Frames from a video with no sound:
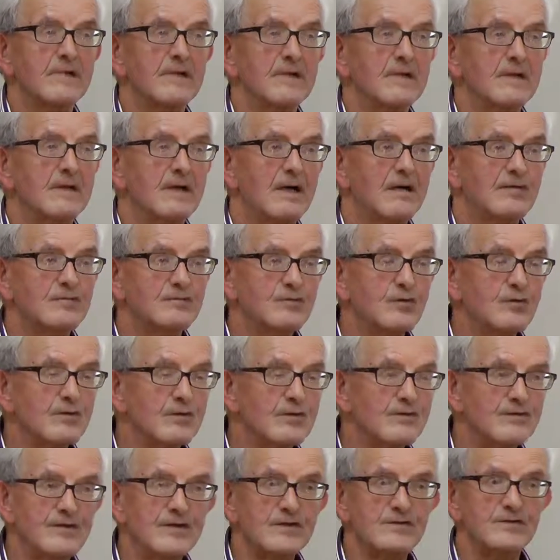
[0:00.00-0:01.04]
I was doing a
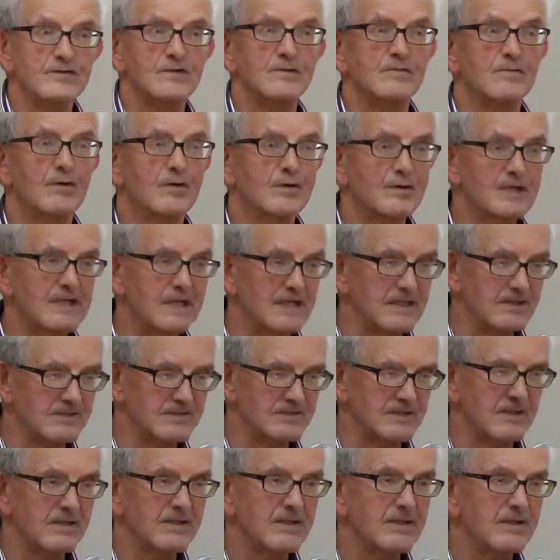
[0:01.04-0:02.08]
feature about Gelsha,
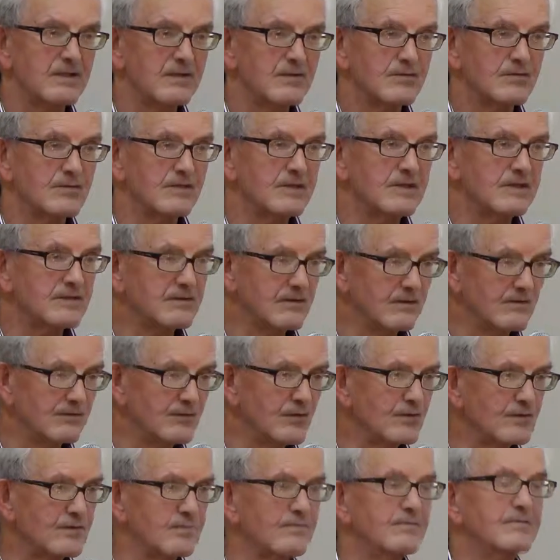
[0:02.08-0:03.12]
so I interviewed
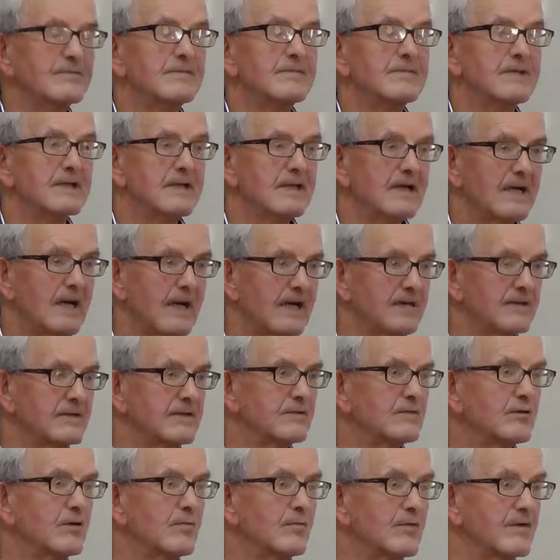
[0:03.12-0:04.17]
him, and he
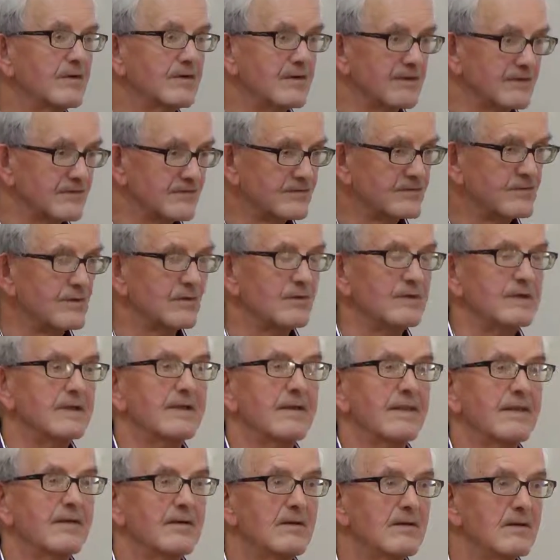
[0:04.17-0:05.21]
told me a great story.
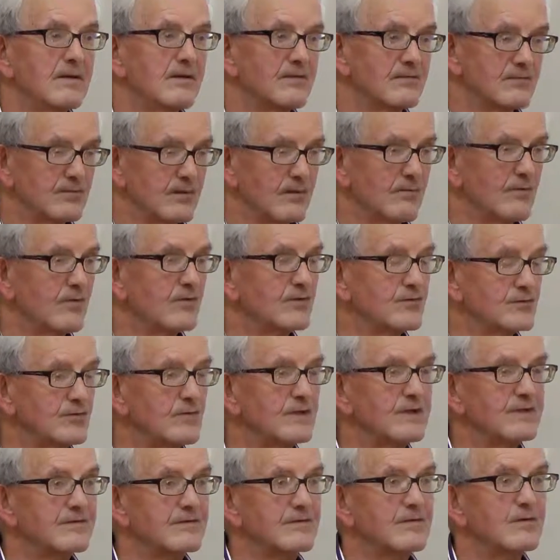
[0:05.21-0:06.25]
So about 2
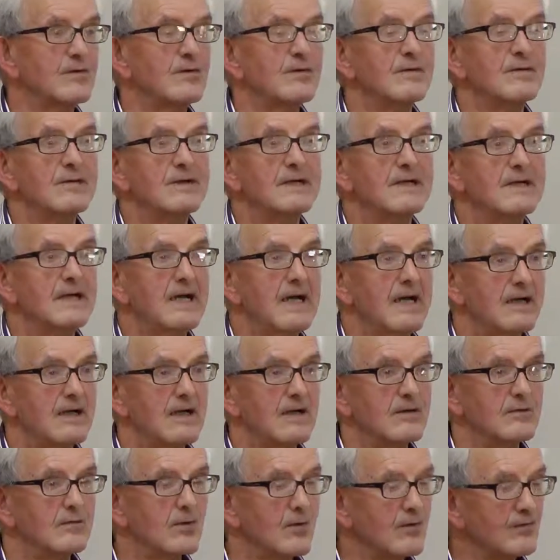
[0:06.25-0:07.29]
weeks ago, I got
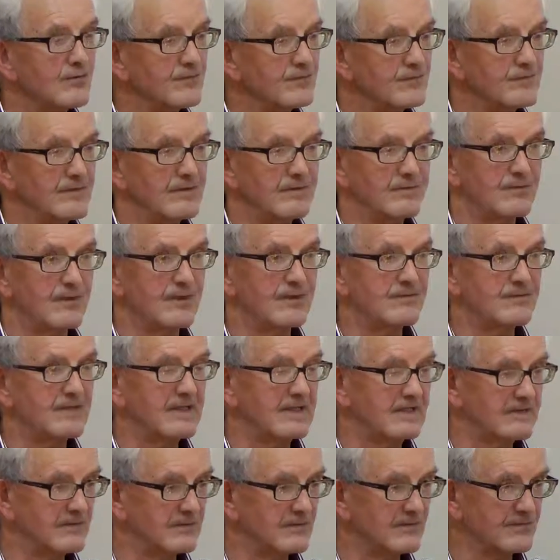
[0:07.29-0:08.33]
word from his wife that he had
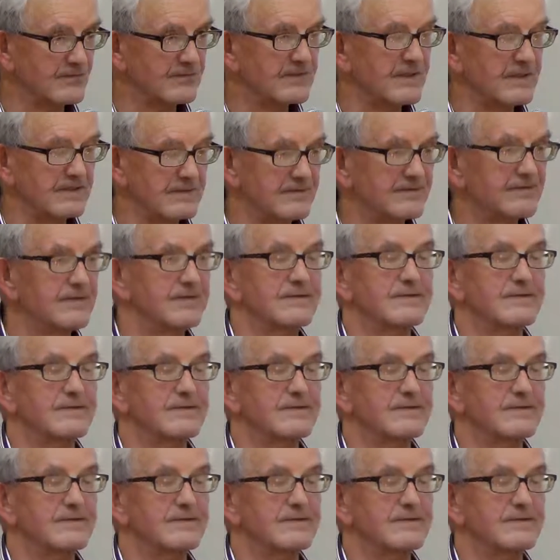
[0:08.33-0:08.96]
just died since.